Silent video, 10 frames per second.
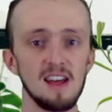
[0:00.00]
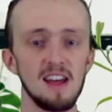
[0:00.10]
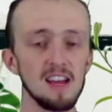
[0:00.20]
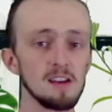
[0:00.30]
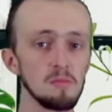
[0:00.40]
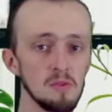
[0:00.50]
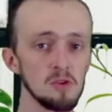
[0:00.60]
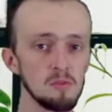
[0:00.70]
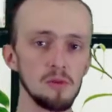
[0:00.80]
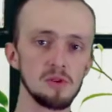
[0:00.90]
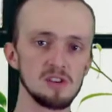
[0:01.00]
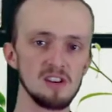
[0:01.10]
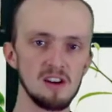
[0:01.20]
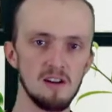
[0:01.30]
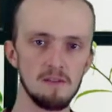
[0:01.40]
and mood
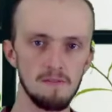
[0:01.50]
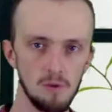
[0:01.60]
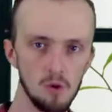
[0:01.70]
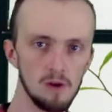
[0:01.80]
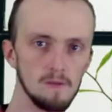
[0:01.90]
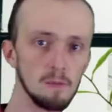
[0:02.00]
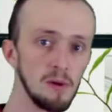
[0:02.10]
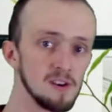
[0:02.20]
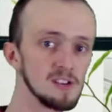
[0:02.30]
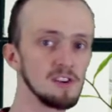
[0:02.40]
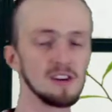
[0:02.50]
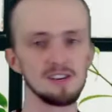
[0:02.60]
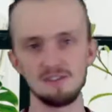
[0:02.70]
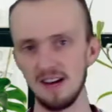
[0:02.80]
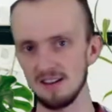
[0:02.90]
booster for the person you're
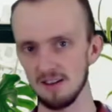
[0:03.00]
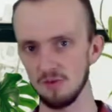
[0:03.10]
interacting